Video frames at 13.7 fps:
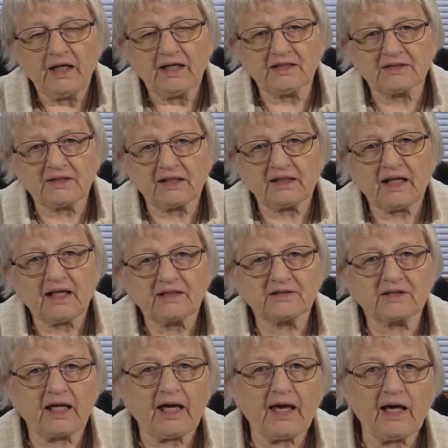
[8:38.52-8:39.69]
is that it has
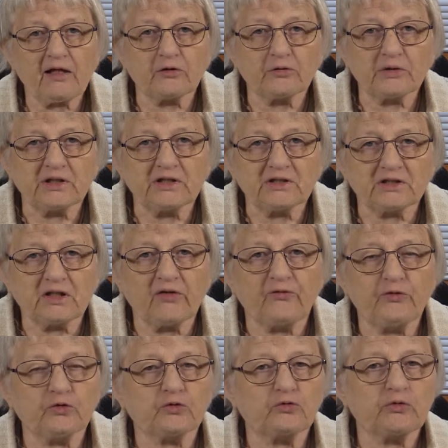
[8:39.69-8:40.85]
calories. If
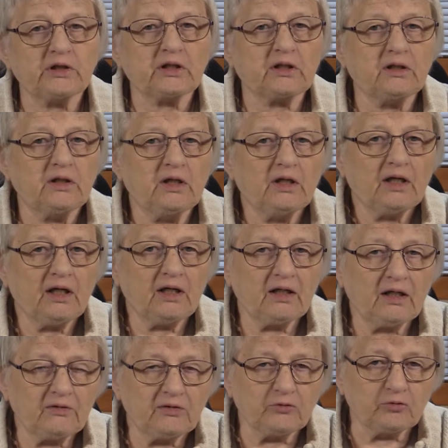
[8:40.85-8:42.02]
you drink uh,
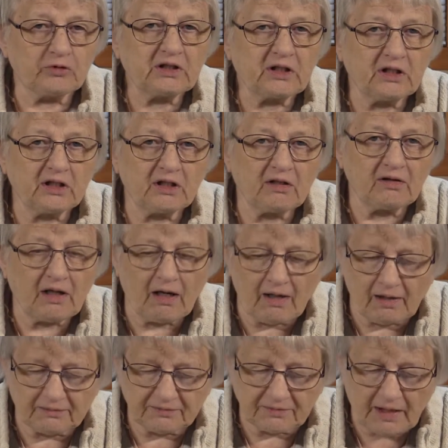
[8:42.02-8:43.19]
uh, drinking
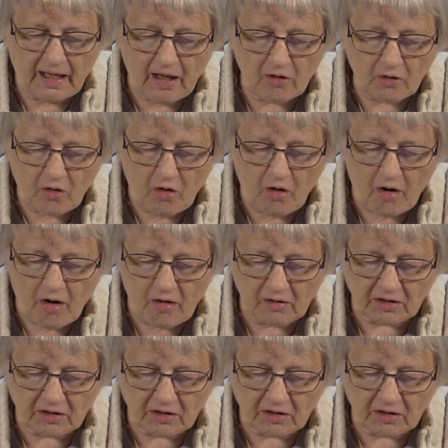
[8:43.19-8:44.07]
um, alcohol